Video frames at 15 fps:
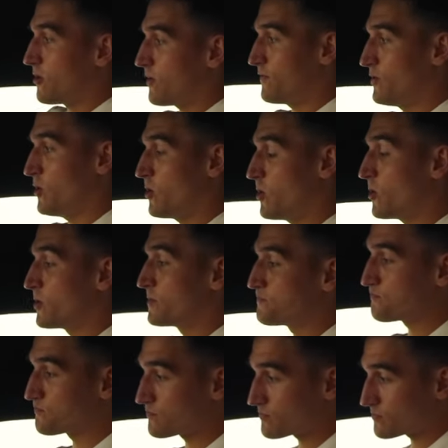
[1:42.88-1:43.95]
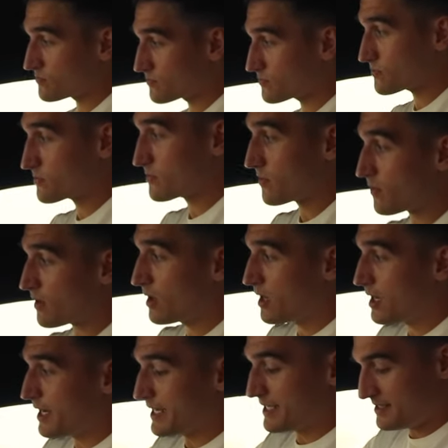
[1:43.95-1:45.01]
of your
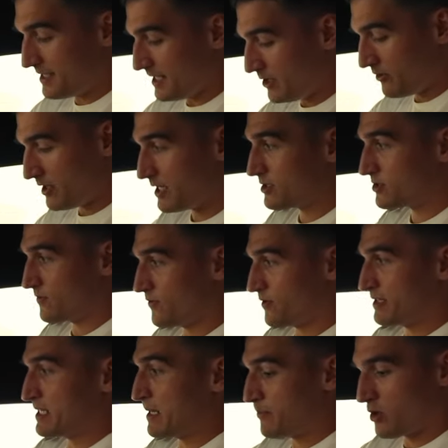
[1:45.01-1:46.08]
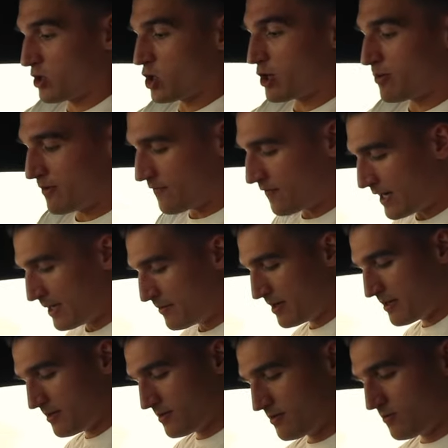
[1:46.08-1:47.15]
interior. So for example, carbon
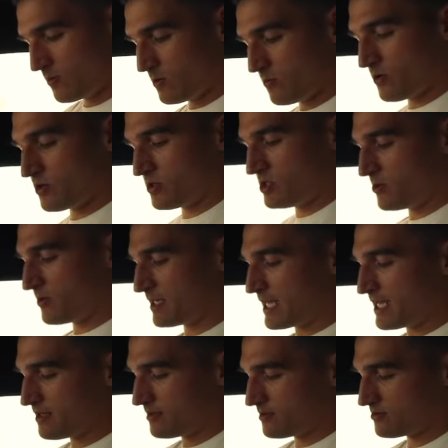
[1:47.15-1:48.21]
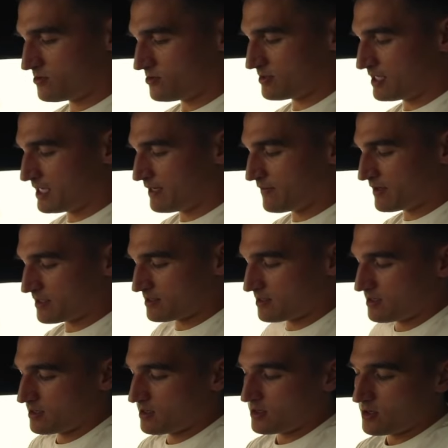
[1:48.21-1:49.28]
fiber. What we're gonna do again, just give it
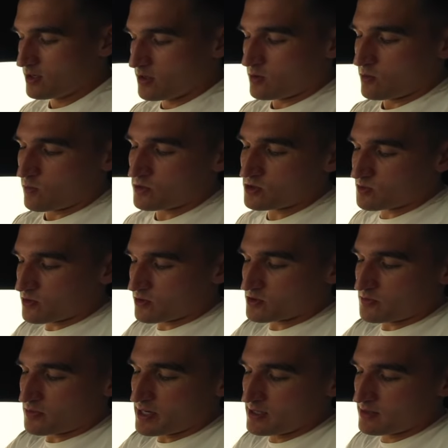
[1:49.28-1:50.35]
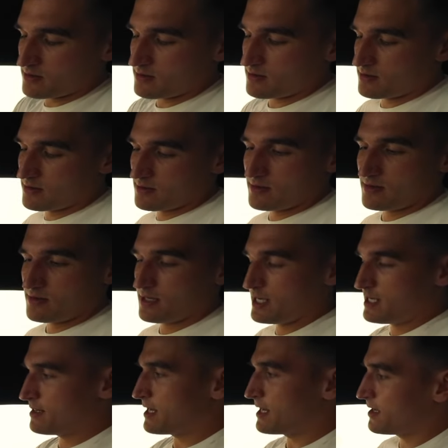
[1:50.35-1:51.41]
one small spray
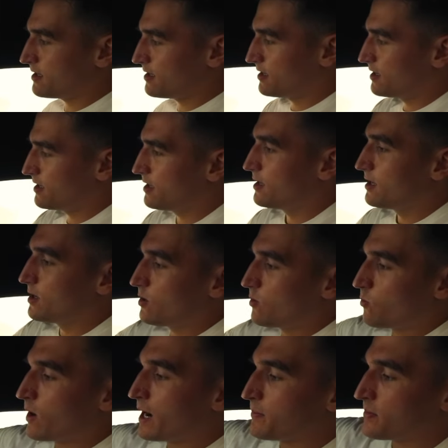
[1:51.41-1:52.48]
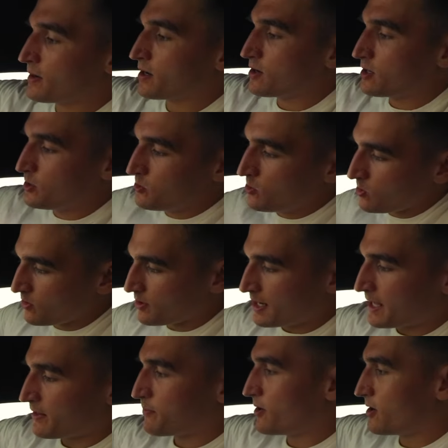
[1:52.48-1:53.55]
in there. Wipe it, including all the
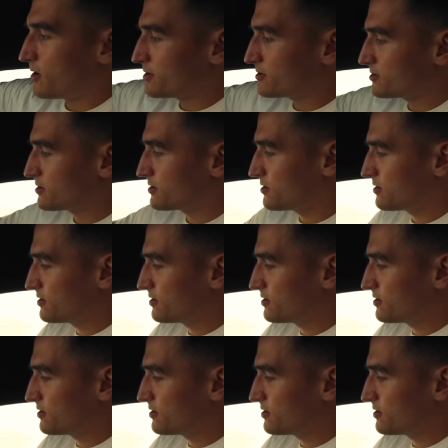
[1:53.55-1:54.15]
leather parts,